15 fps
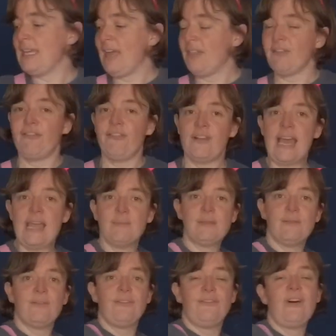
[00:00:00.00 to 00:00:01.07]
to get the flames
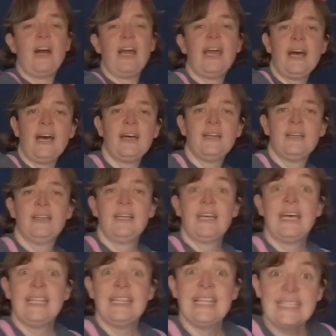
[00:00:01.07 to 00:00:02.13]
of the fire.
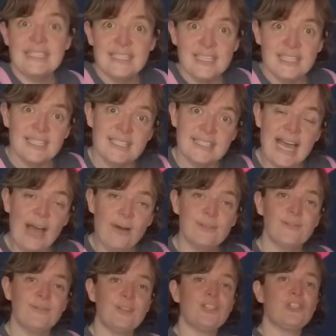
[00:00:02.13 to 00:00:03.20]
And listen to the
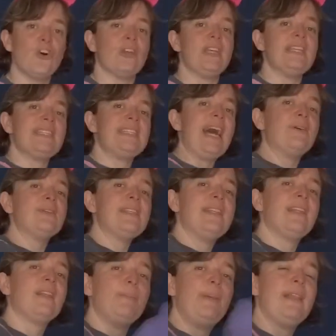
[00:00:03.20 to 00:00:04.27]
sounds of the sock. It sounds a
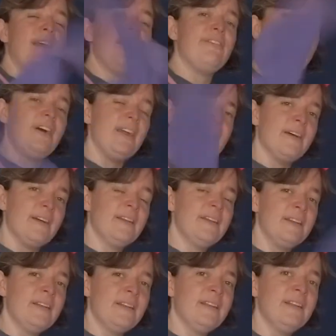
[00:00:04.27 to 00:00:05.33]
little bit like fire
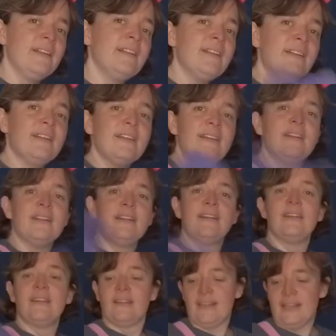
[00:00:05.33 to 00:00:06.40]

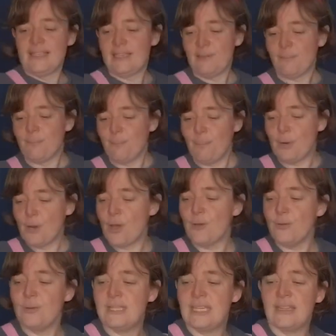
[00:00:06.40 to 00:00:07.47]
as it
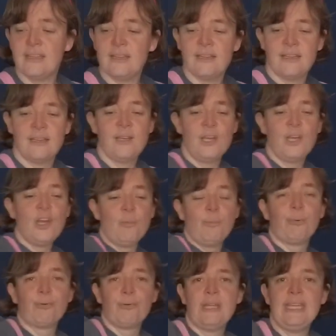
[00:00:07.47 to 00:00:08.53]
blows in the
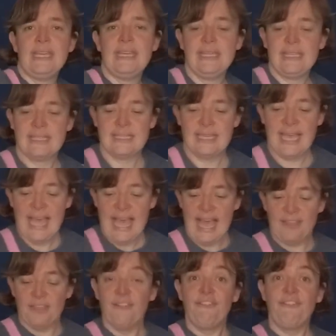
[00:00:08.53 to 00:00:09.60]
breeze.
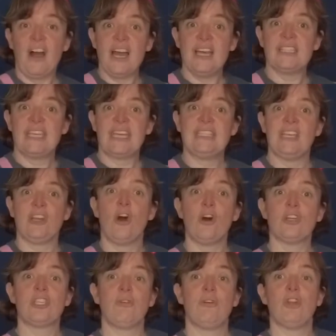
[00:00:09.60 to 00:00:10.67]
And the fire's getting
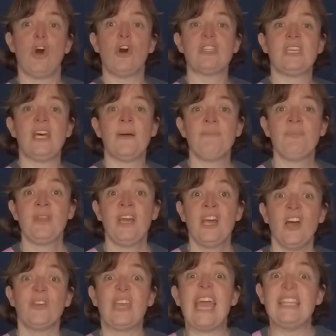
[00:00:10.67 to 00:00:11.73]
hotter and hotter.
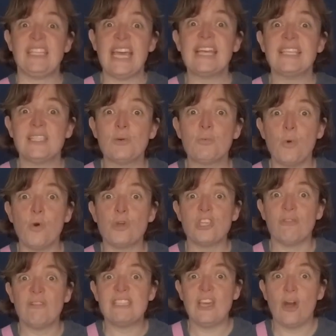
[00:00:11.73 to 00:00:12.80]
Okay, test the
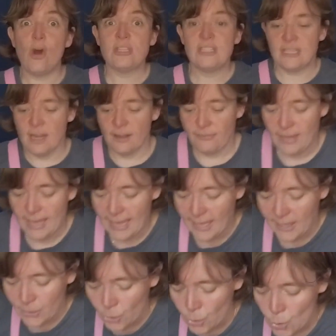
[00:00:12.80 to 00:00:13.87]
water. Is it hot enough yet?